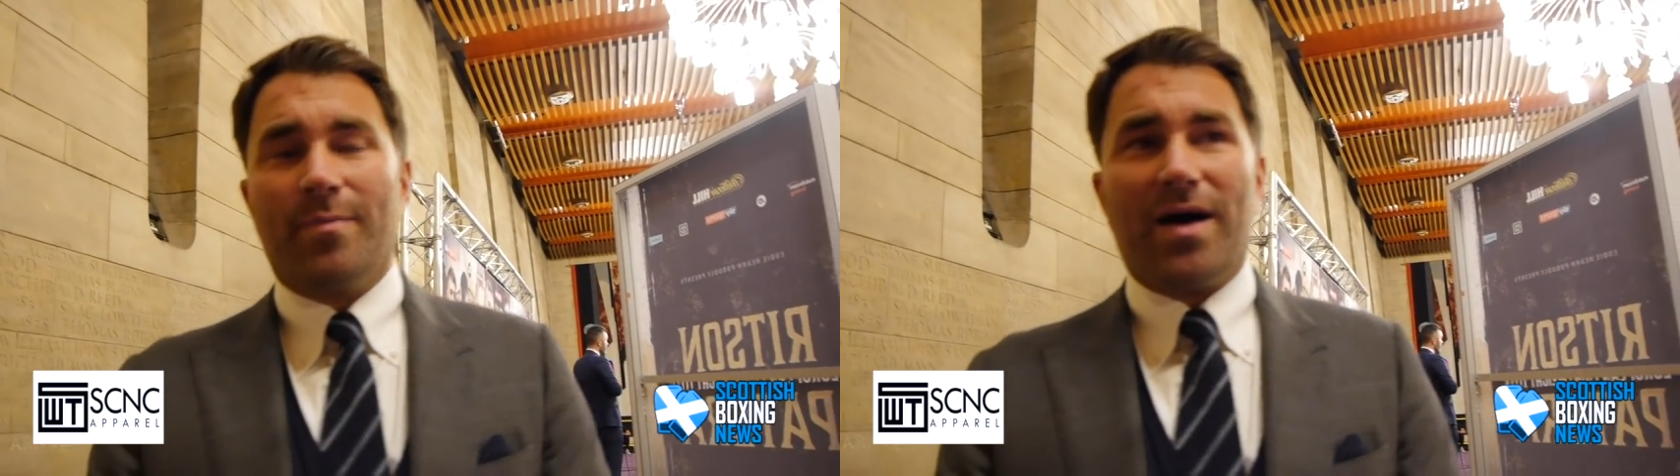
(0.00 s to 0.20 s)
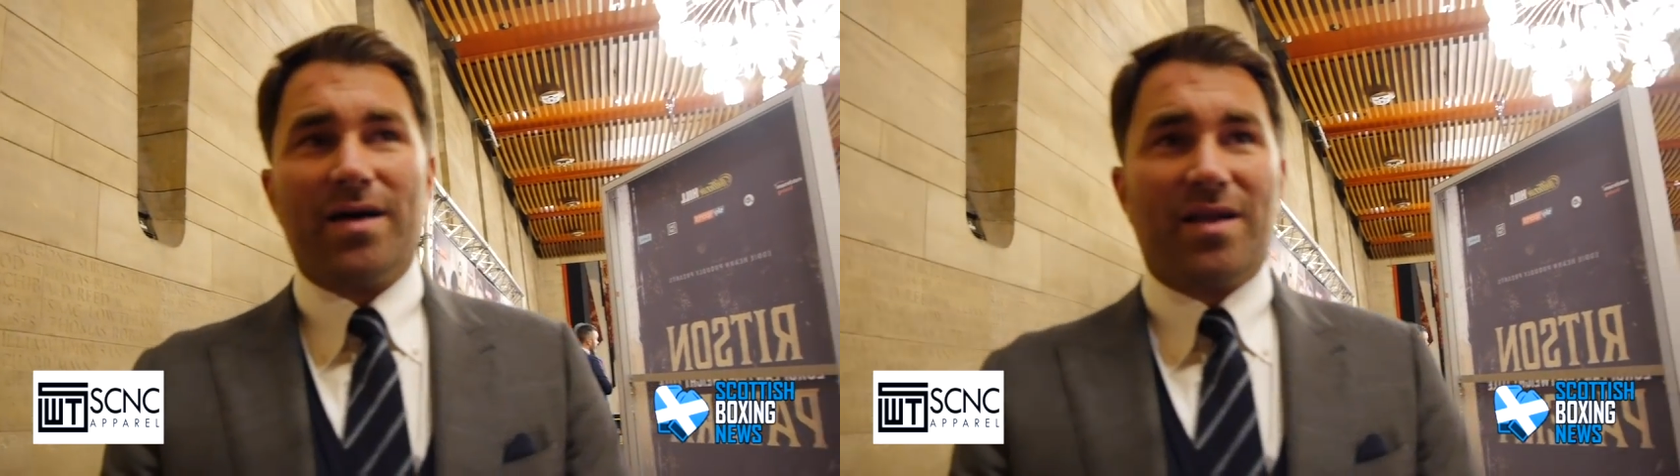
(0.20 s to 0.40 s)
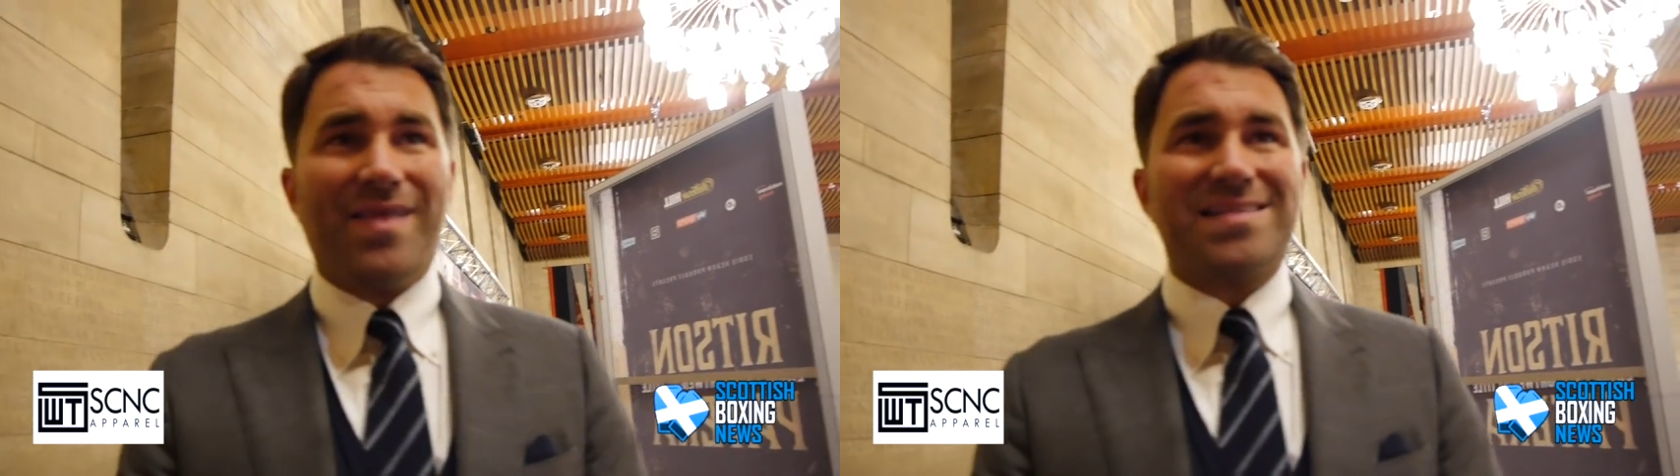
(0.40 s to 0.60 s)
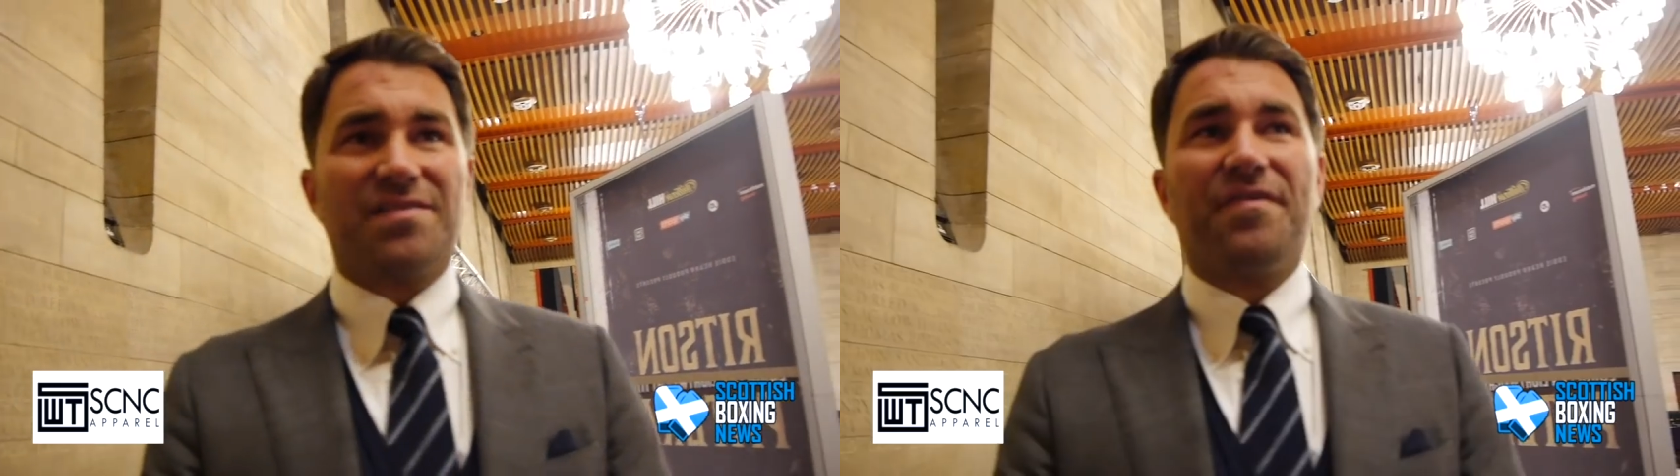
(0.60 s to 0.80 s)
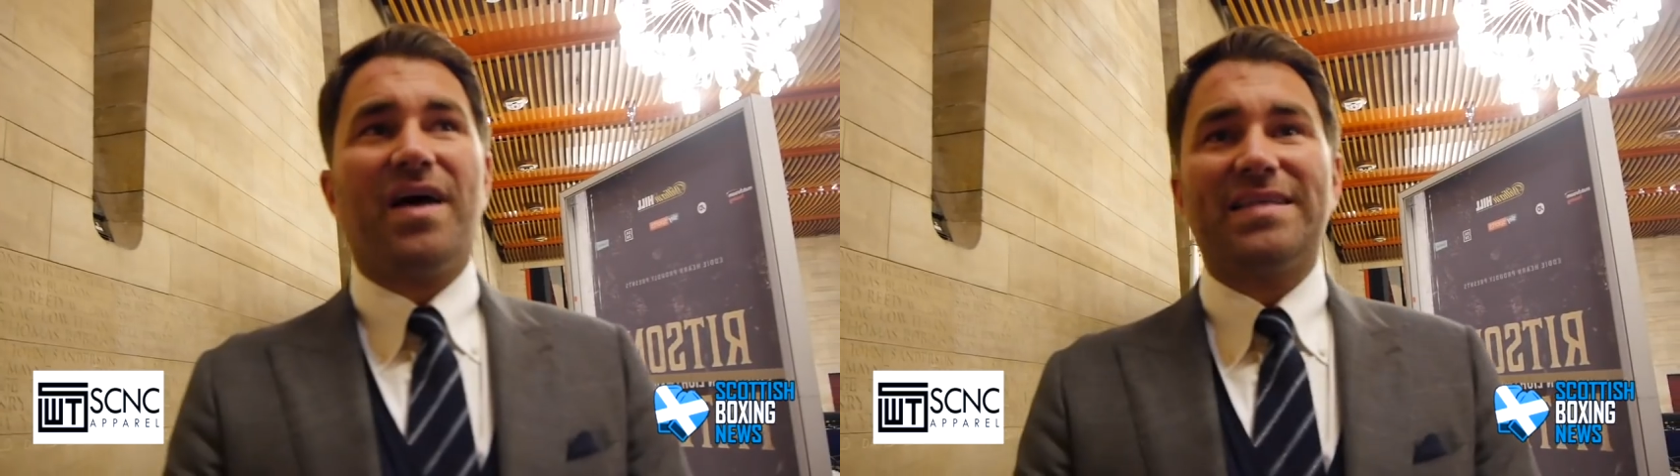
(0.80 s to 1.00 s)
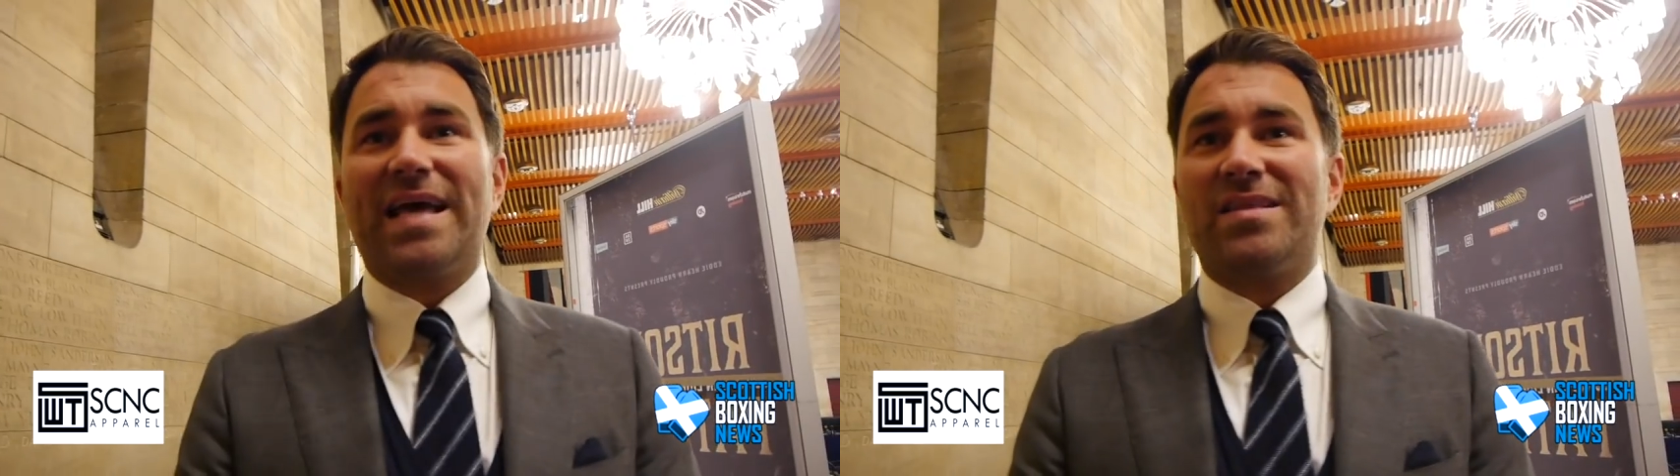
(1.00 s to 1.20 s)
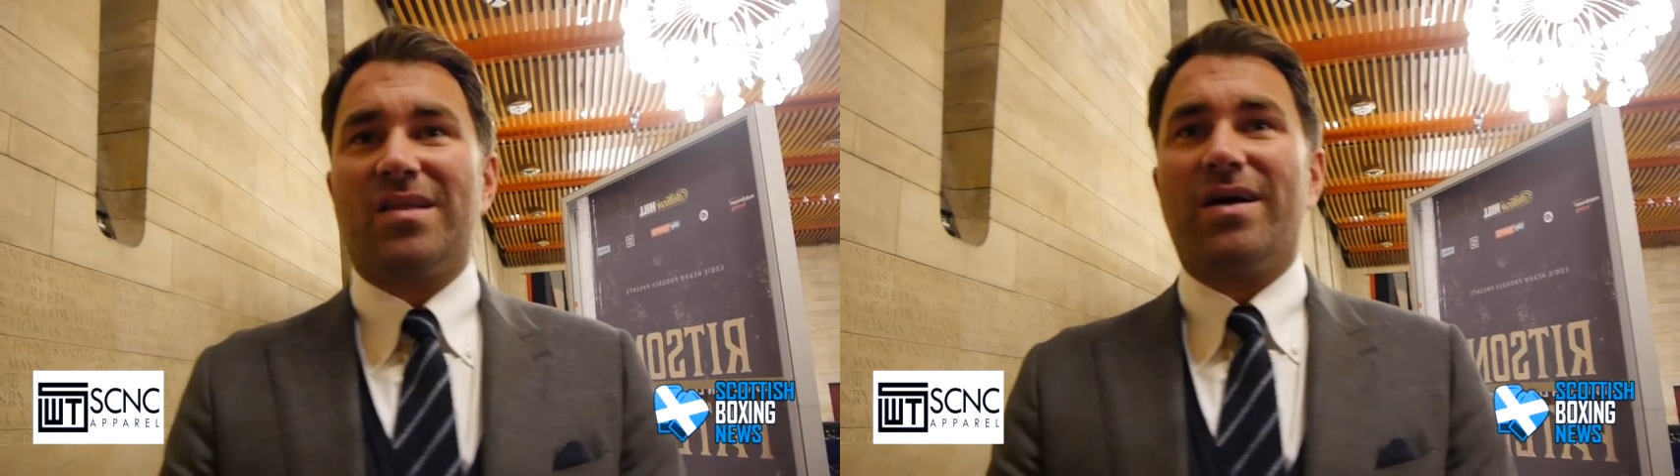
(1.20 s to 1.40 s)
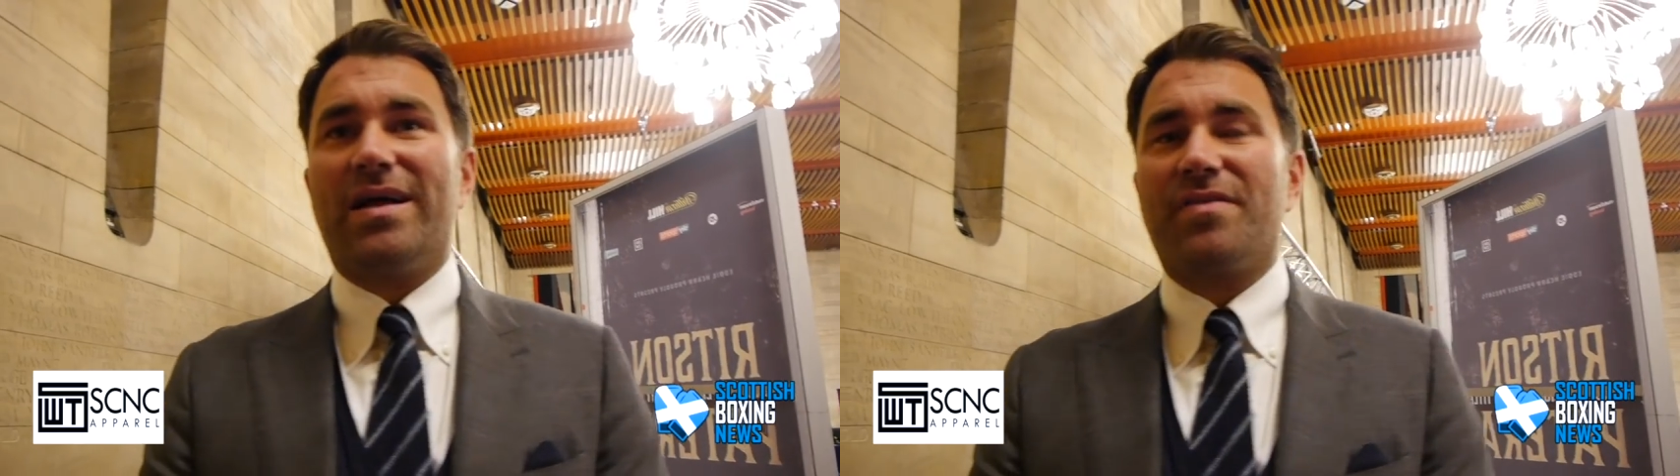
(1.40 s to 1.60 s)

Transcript: But you know that's a fight down the line.